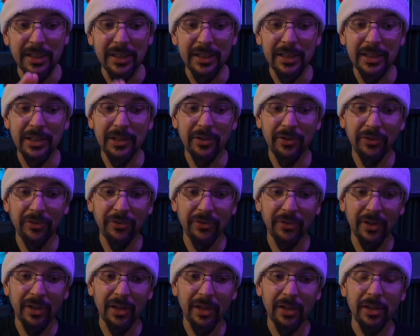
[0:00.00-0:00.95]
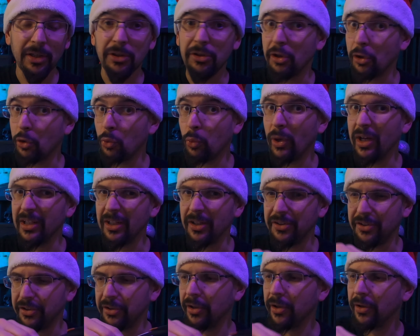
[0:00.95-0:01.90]
is uh, the
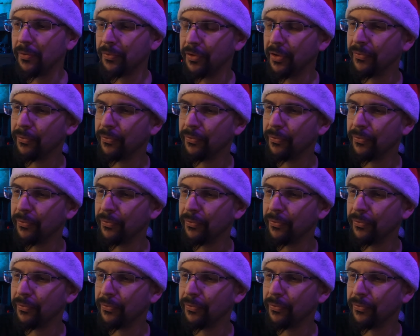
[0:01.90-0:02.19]
quality of